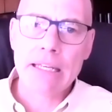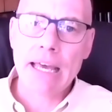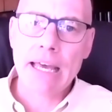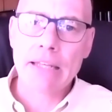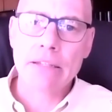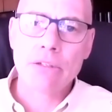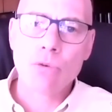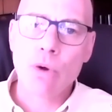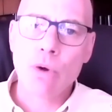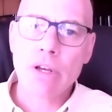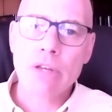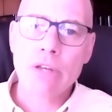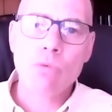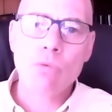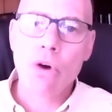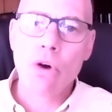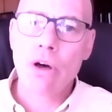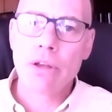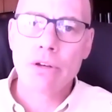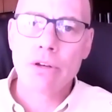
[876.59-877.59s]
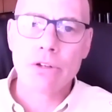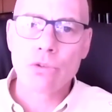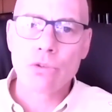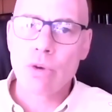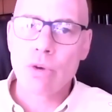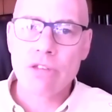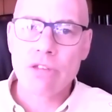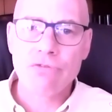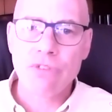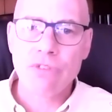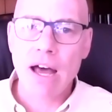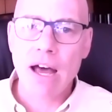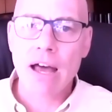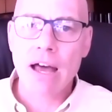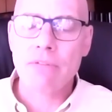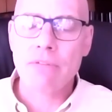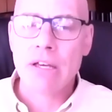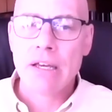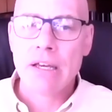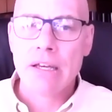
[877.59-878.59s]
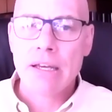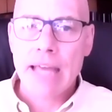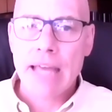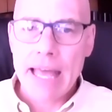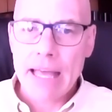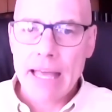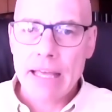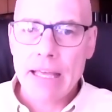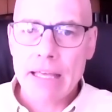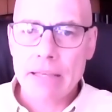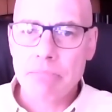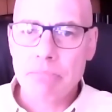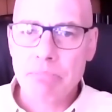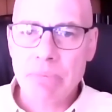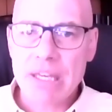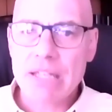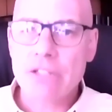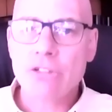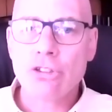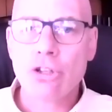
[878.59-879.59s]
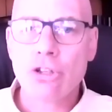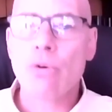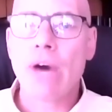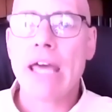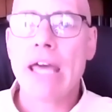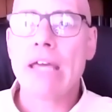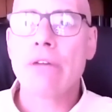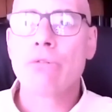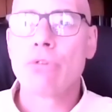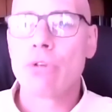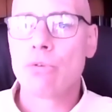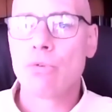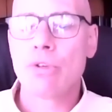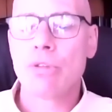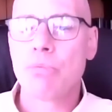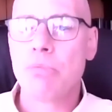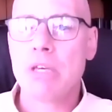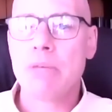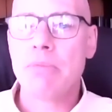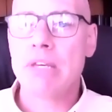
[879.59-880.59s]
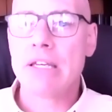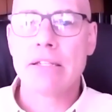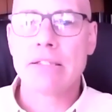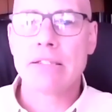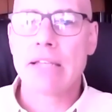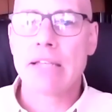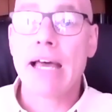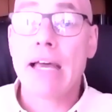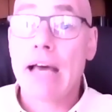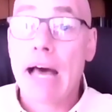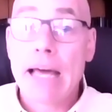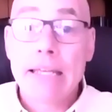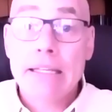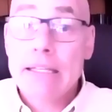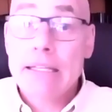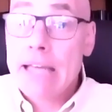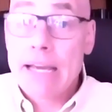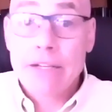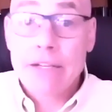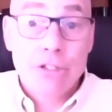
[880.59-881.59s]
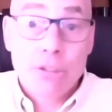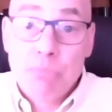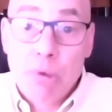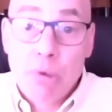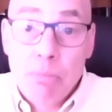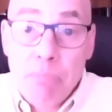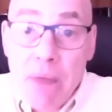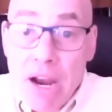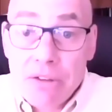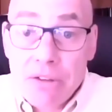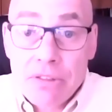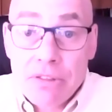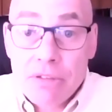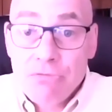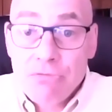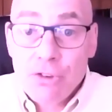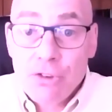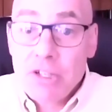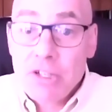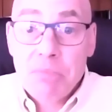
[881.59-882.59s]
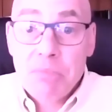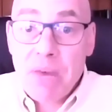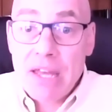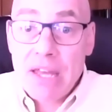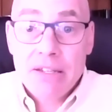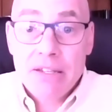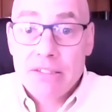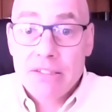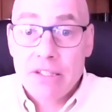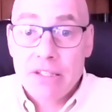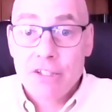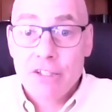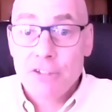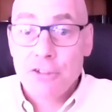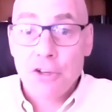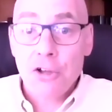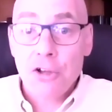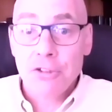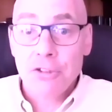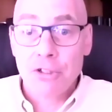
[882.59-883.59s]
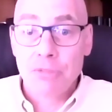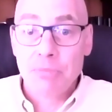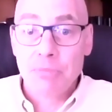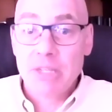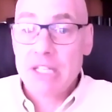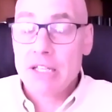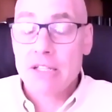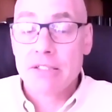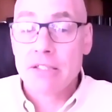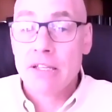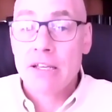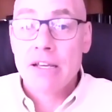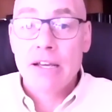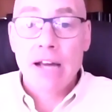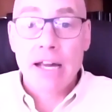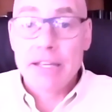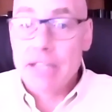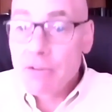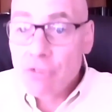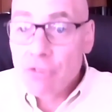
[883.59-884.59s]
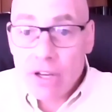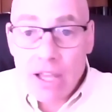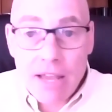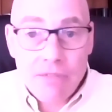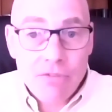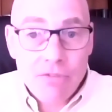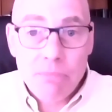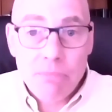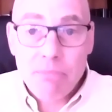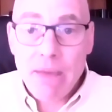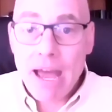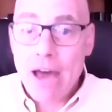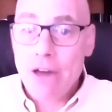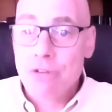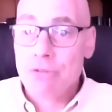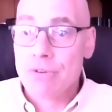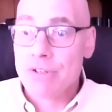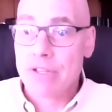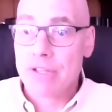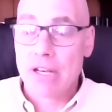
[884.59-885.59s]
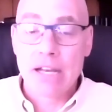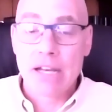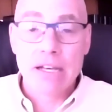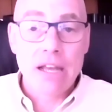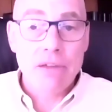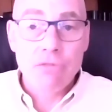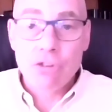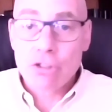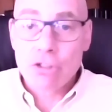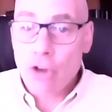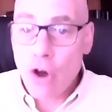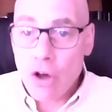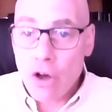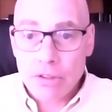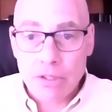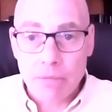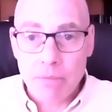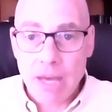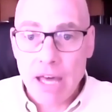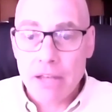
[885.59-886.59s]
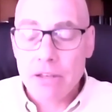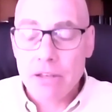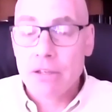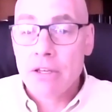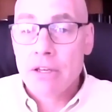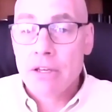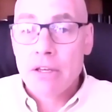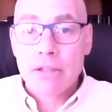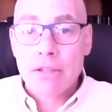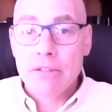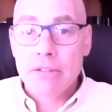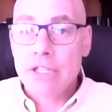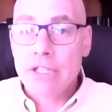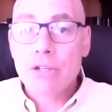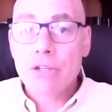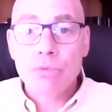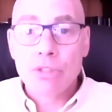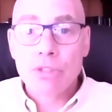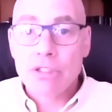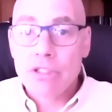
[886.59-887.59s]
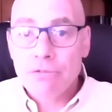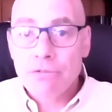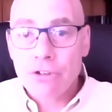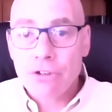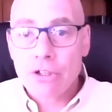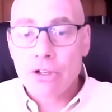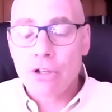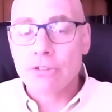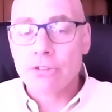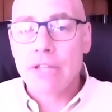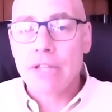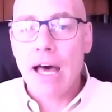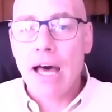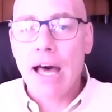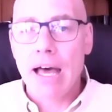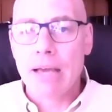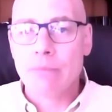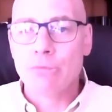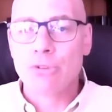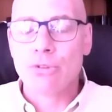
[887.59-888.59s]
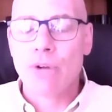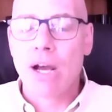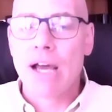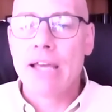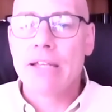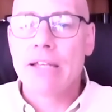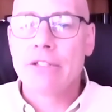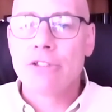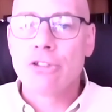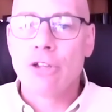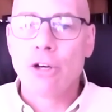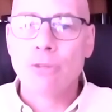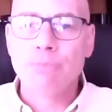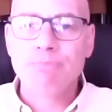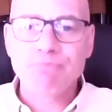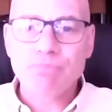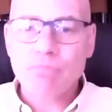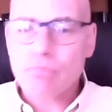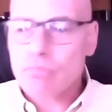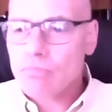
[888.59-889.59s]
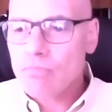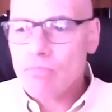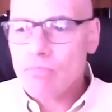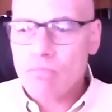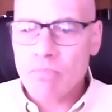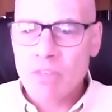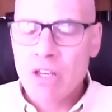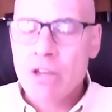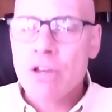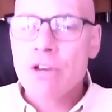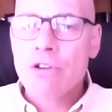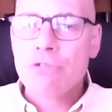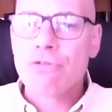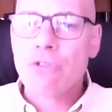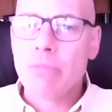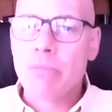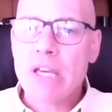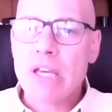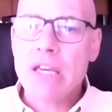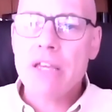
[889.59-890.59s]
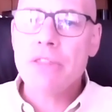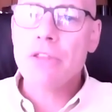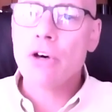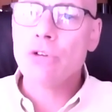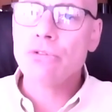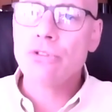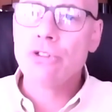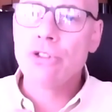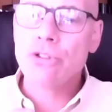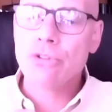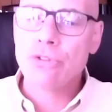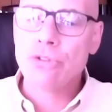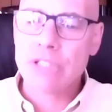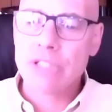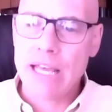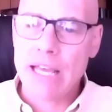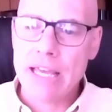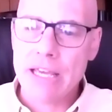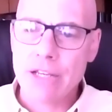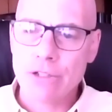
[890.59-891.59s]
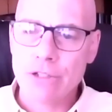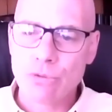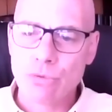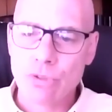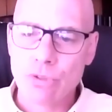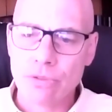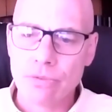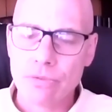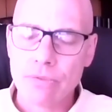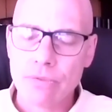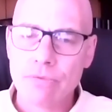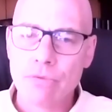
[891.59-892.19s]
at 21 or 25 being so angry with me because I didn't actually prepare them for independence in adulthood, because I never gave them boundaries and I never taught them how to deal with difficult times, right? So for me, those two sayings were